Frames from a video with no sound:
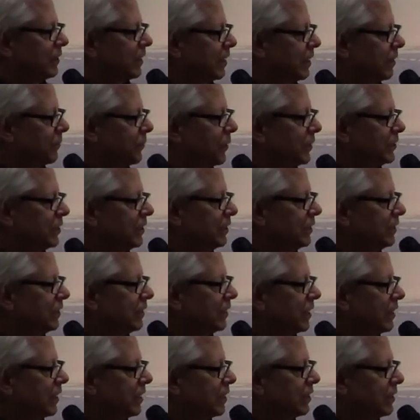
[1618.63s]
that I
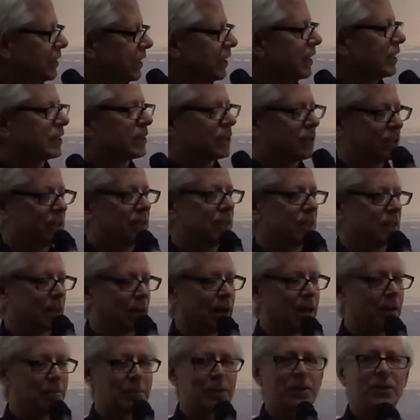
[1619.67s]
wasn't, that I could
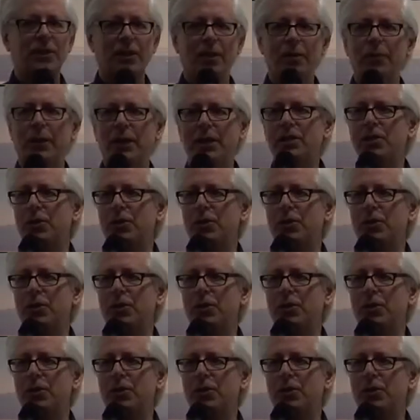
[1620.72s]
almost in a way